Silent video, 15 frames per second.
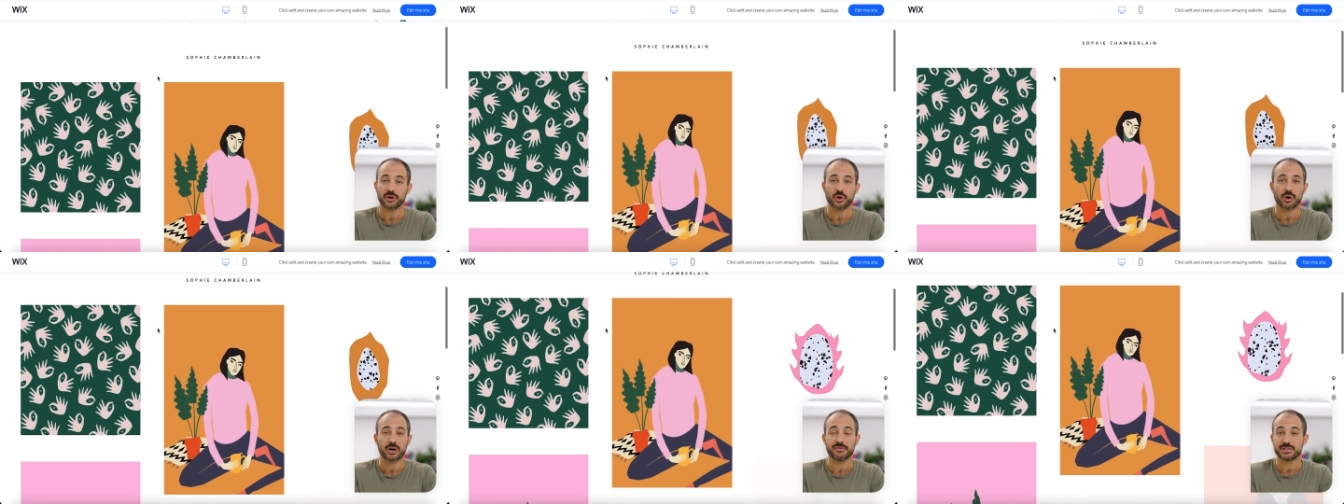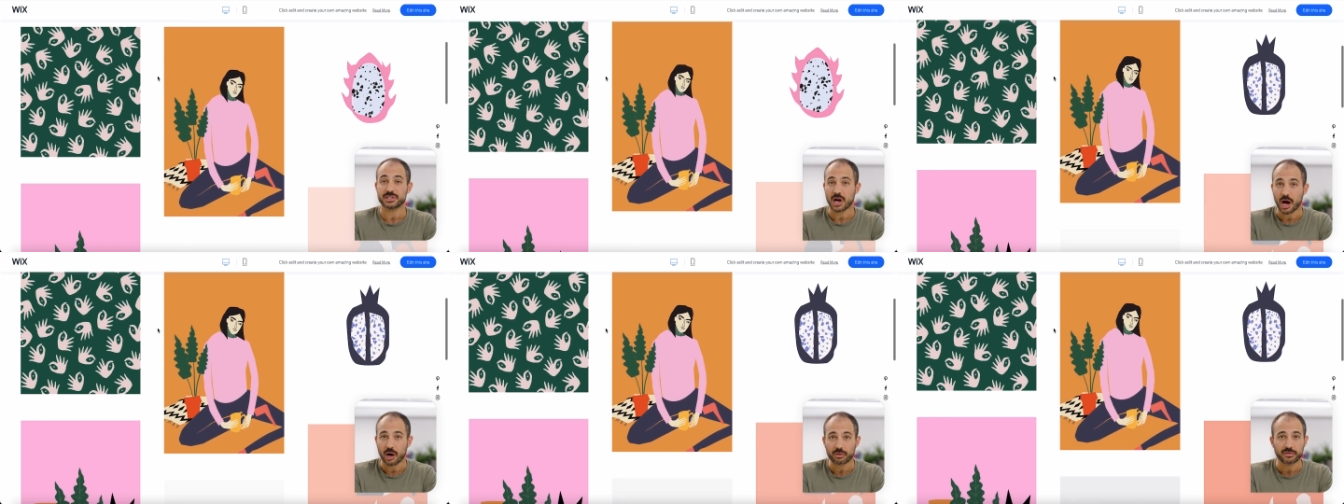you're a
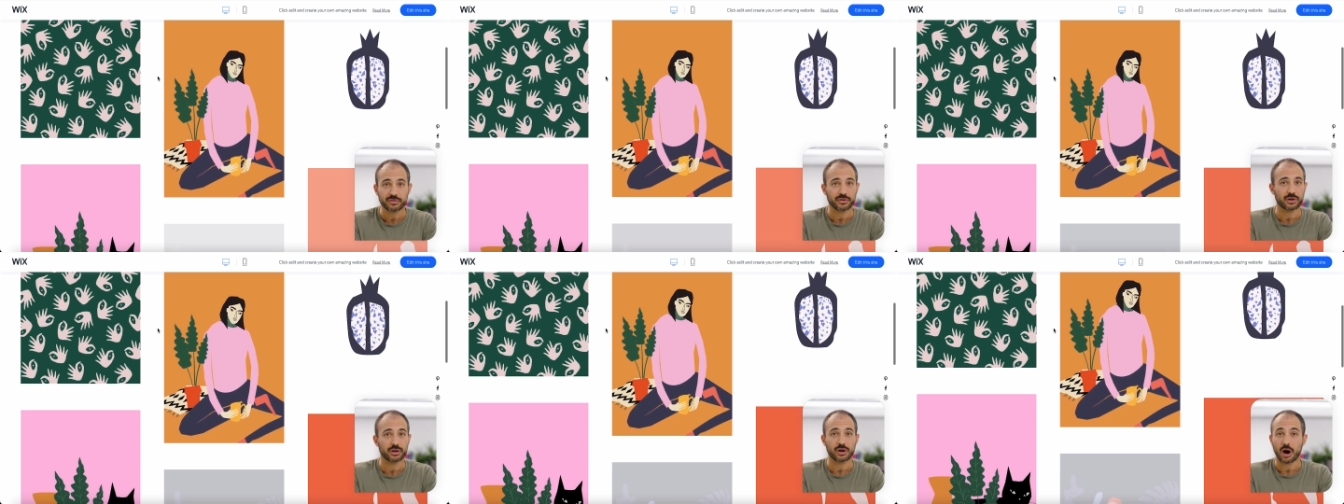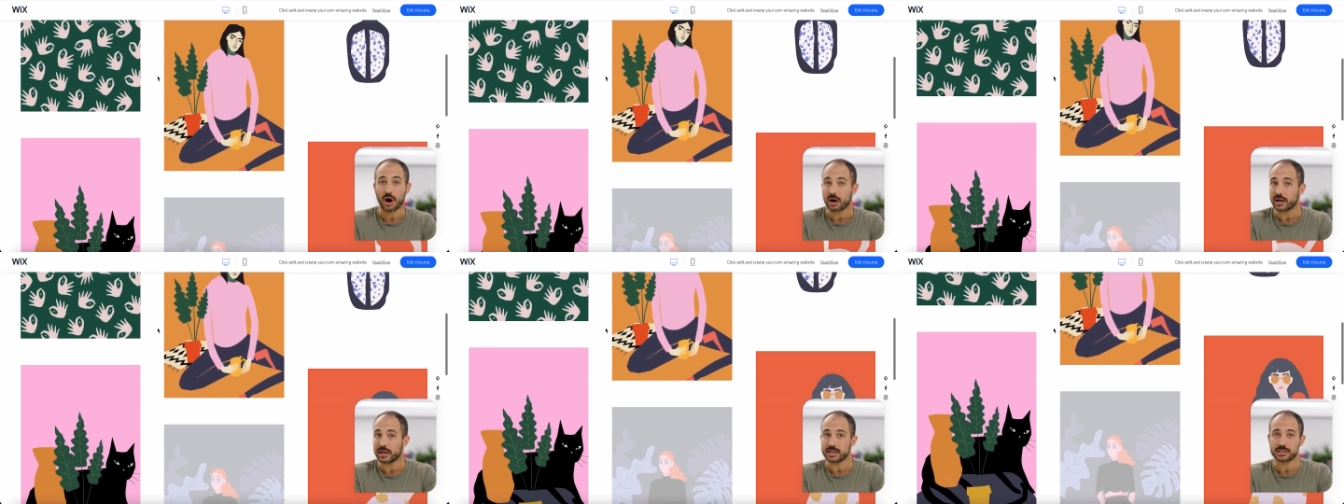photographer,
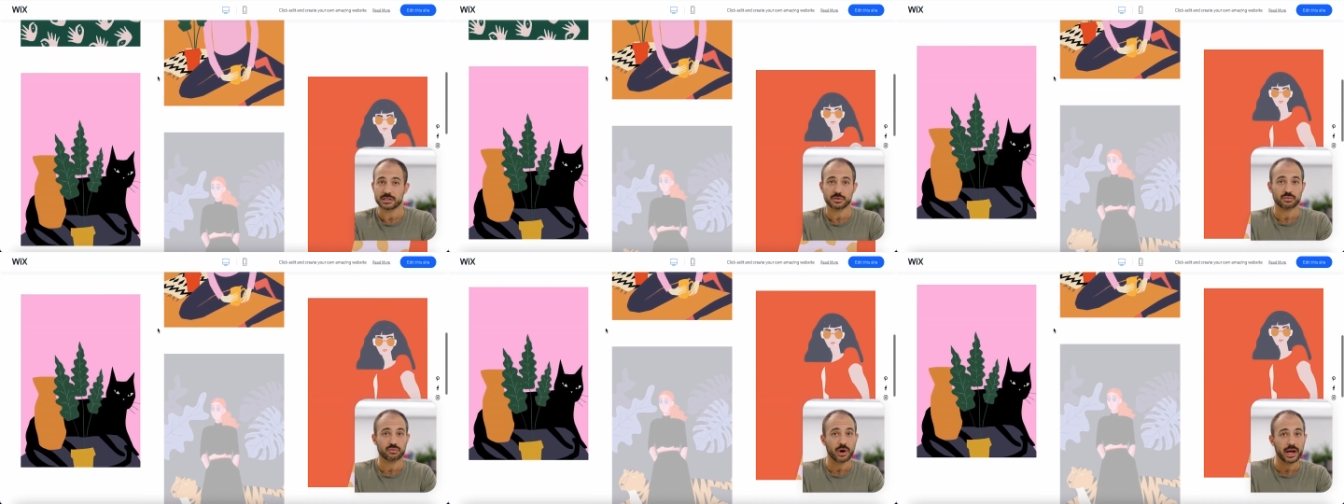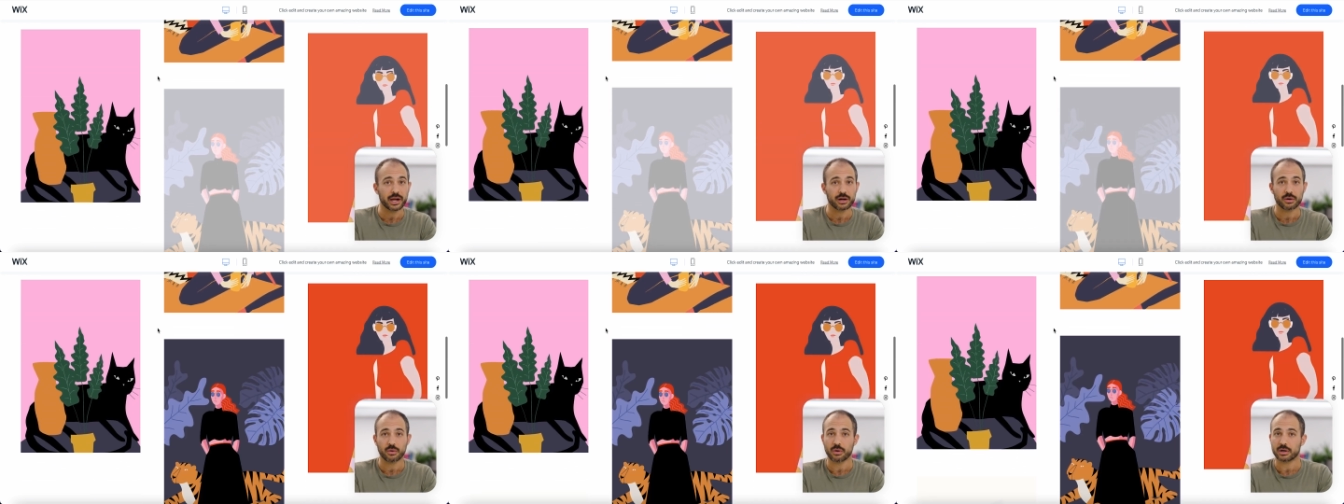artist,
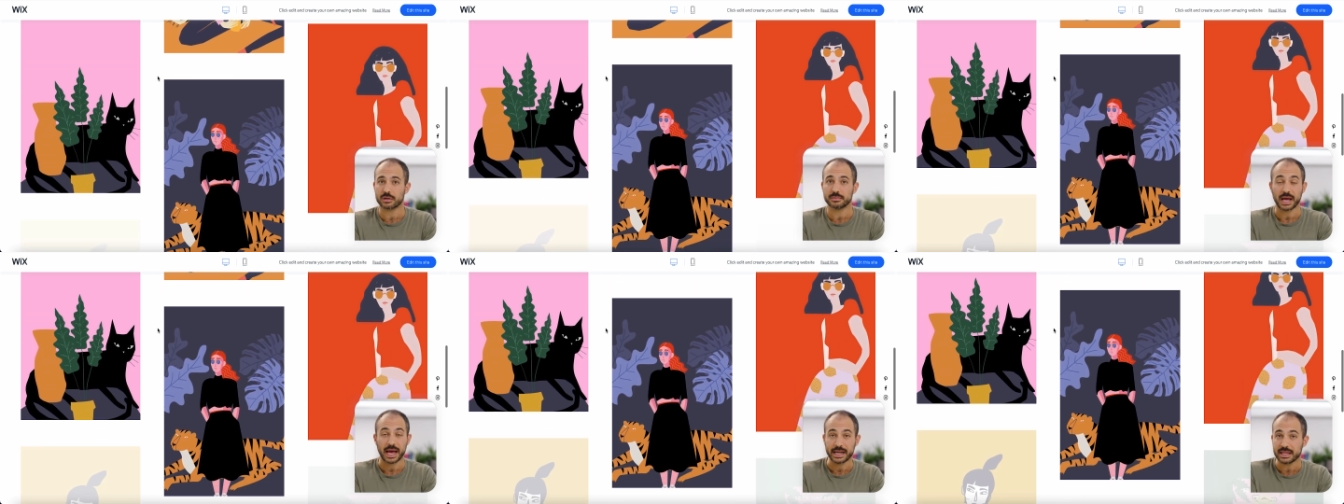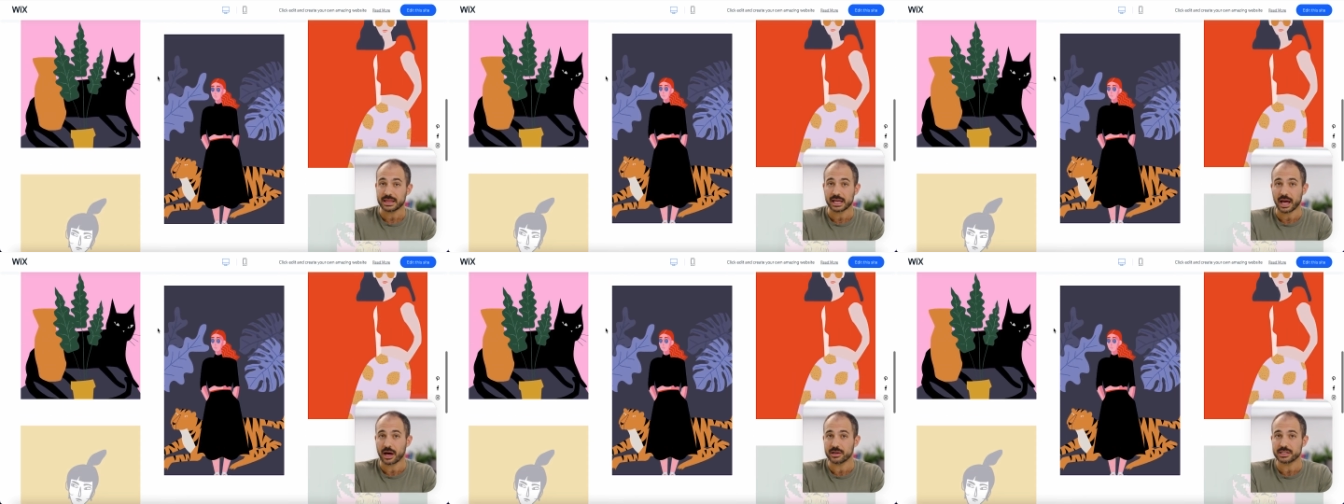writer, or
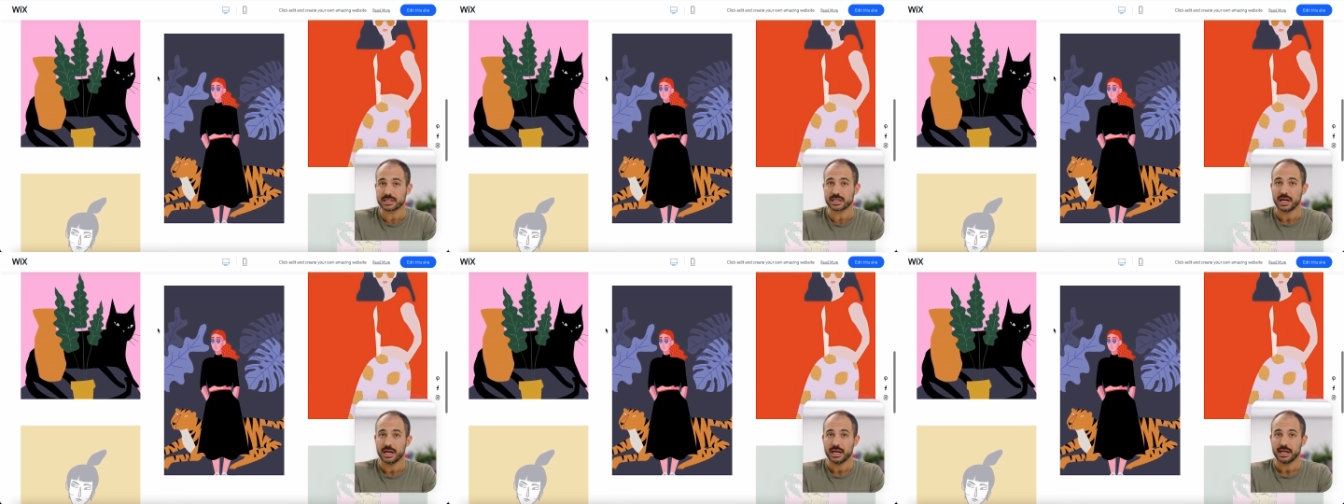anything else,